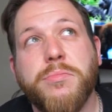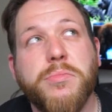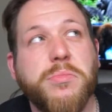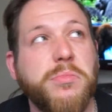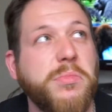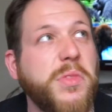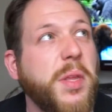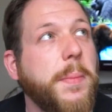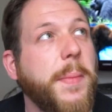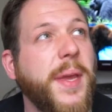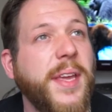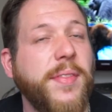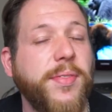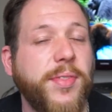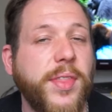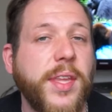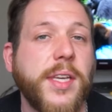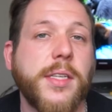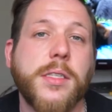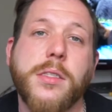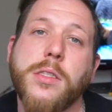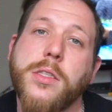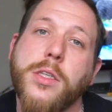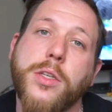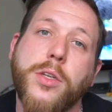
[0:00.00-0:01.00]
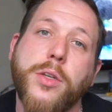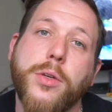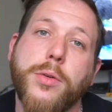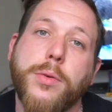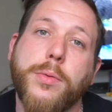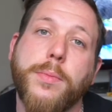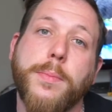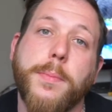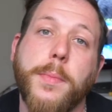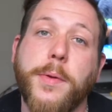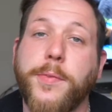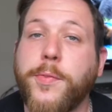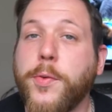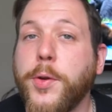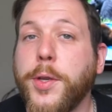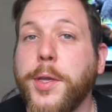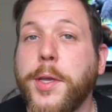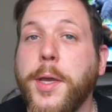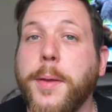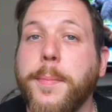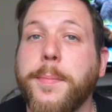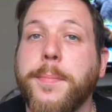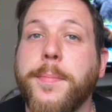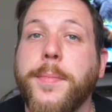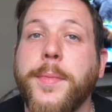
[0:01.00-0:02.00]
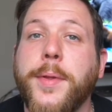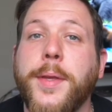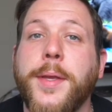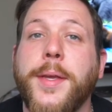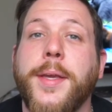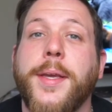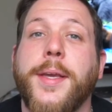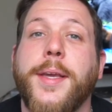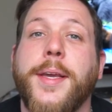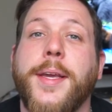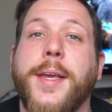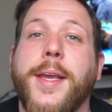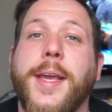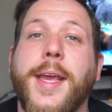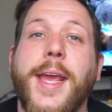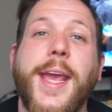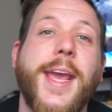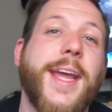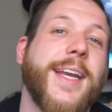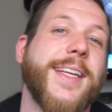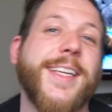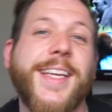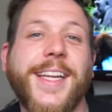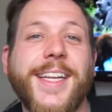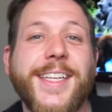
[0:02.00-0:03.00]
the main things to do before you come and get